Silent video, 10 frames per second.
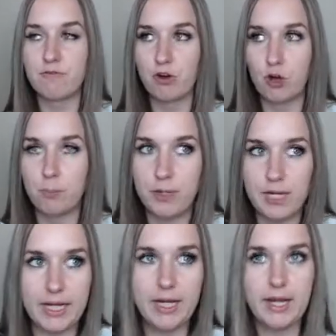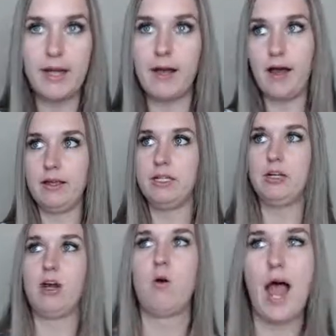for me, you
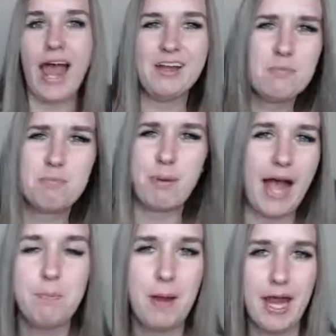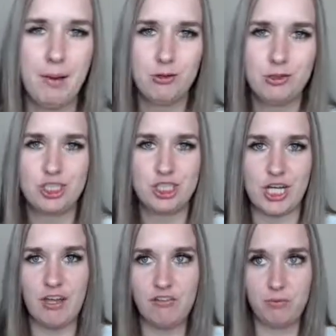know, I don't buy Pampered
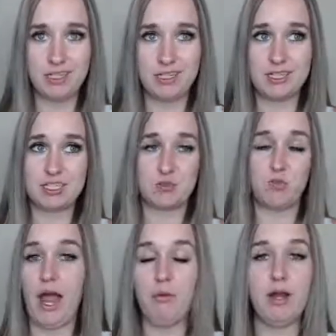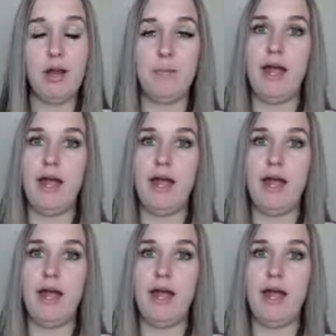Chef because why would I